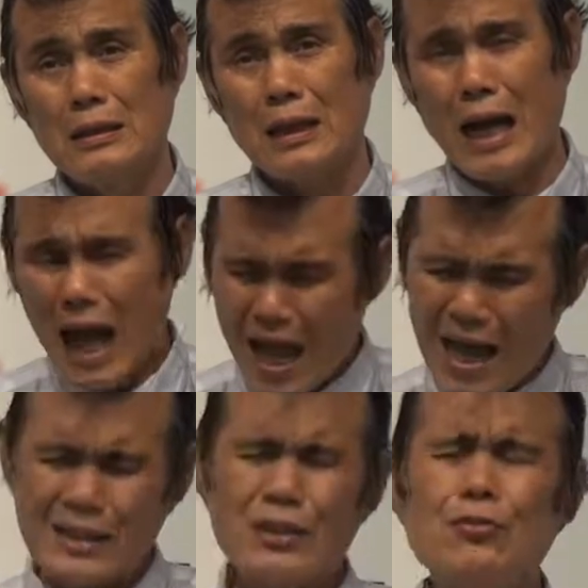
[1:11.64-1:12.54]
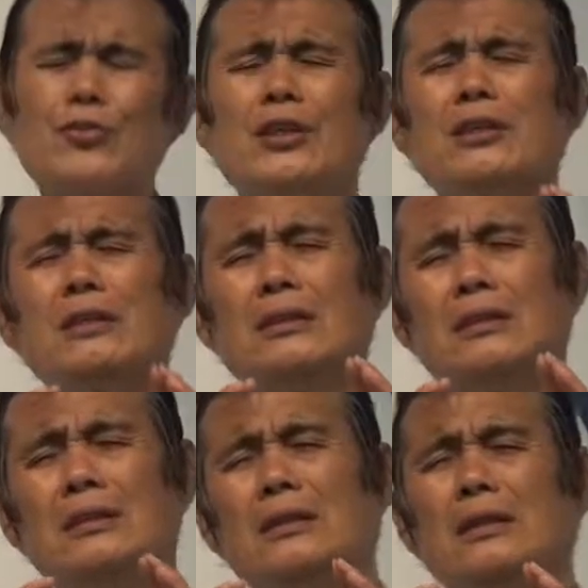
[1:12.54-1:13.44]
God is looking
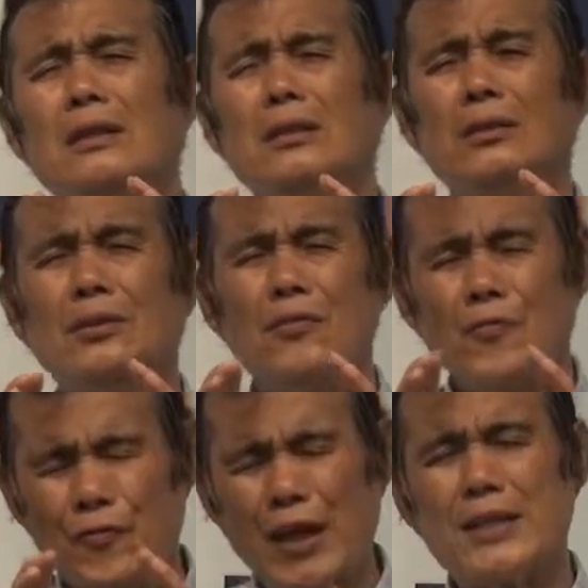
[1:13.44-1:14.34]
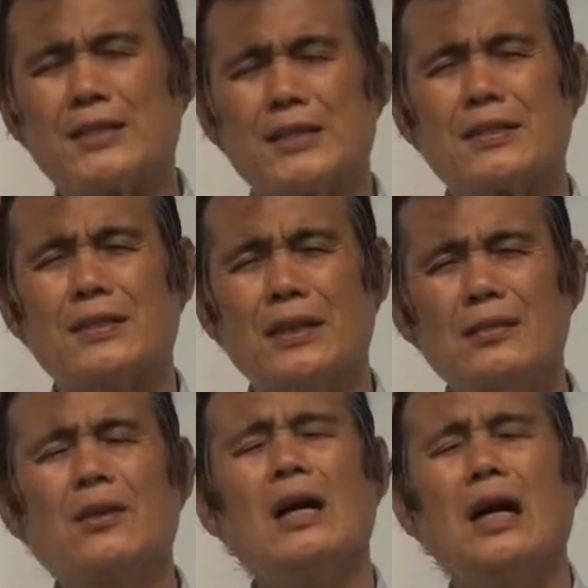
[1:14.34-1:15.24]
your face
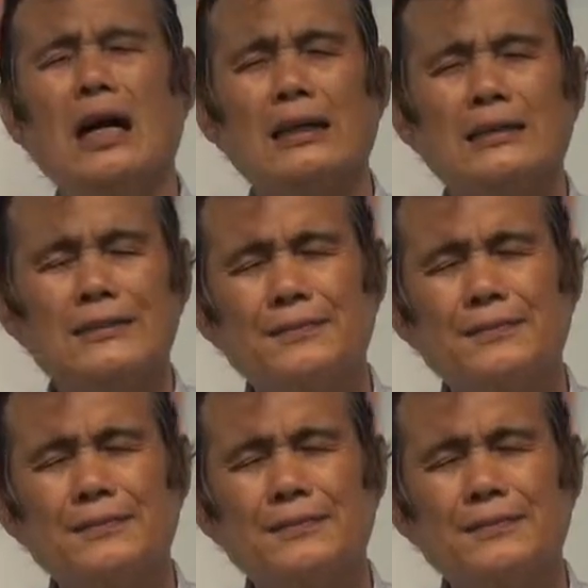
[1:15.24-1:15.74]
in your heart.